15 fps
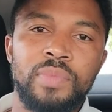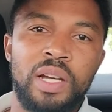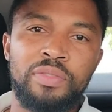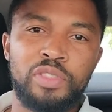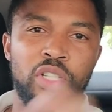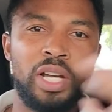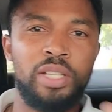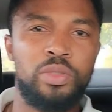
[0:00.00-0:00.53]

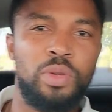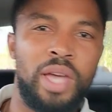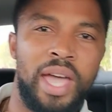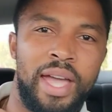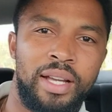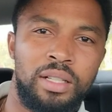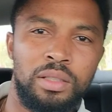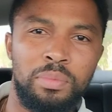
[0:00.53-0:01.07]
I've tried to
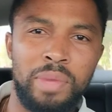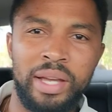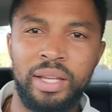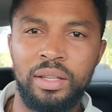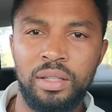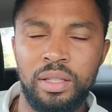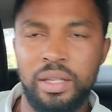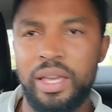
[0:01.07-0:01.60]
angle
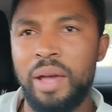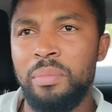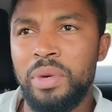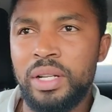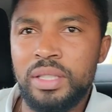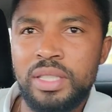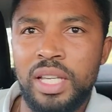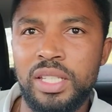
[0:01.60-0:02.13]
my
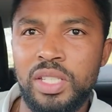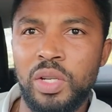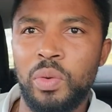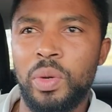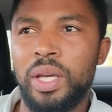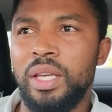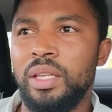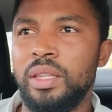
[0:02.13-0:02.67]
camera in such a
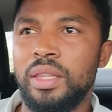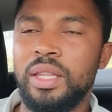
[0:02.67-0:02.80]
way